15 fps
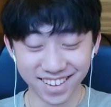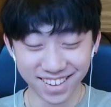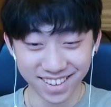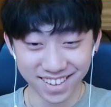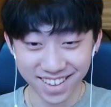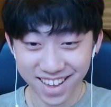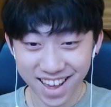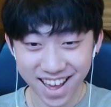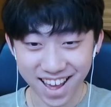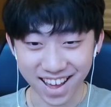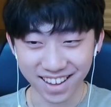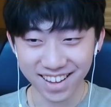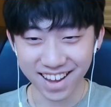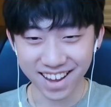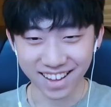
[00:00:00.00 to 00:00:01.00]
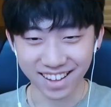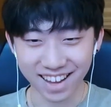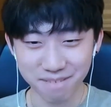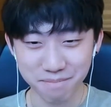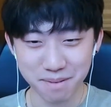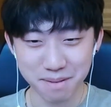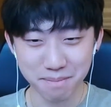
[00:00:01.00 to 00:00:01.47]
yeah,
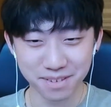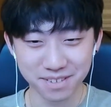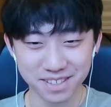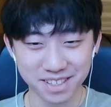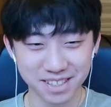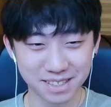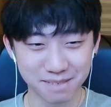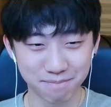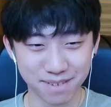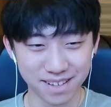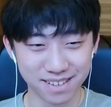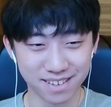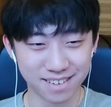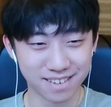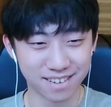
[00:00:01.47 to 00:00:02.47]
like people just been